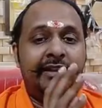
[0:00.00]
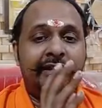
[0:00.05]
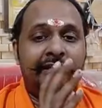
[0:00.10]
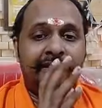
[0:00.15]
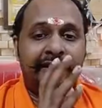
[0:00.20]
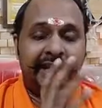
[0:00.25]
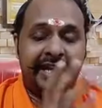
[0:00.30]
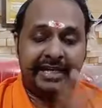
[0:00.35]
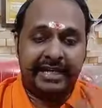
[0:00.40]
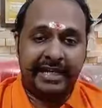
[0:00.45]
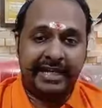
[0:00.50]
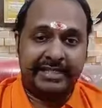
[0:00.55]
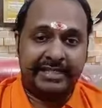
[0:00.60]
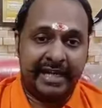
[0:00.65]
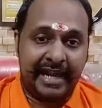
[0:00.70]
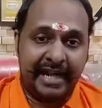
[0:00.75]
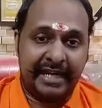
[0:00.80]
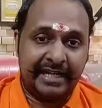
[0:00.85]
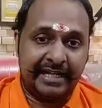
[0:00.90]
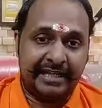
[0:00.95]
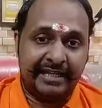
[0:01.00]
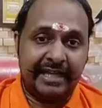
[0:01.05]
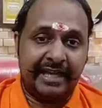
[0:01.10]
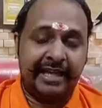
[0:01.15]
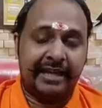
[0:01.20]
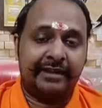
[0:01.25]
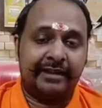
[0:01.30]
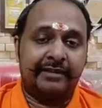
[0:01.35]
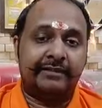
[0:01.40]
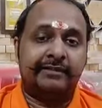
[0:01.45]
getting salary
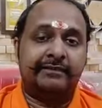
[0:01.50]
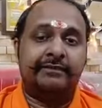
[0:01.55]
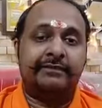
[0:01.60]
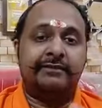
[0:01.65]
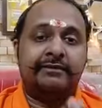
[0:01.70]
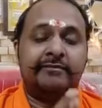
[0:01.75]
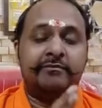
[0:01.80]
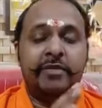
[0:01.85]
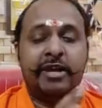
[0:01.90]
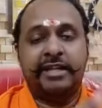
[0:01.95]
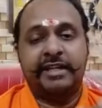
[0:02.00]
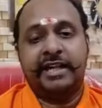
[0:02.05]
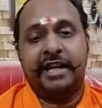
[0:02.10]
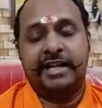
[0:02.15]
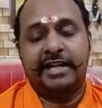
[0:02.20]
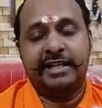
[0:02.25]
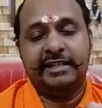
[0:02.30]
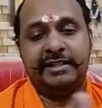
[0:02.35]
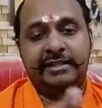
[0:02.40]
there, but getting